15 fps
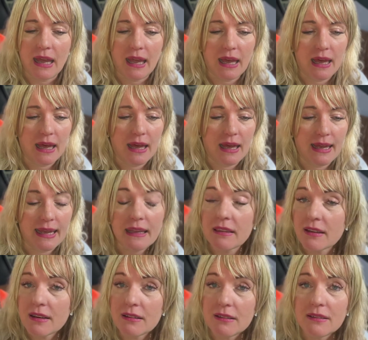
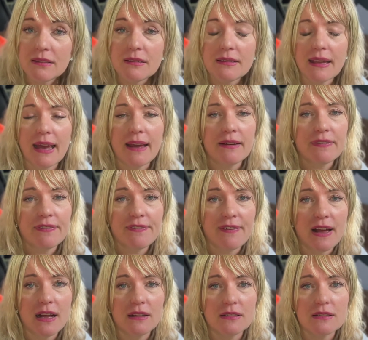ethical, that
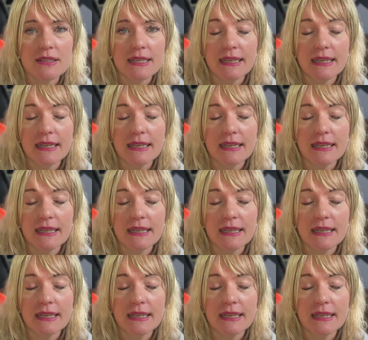felt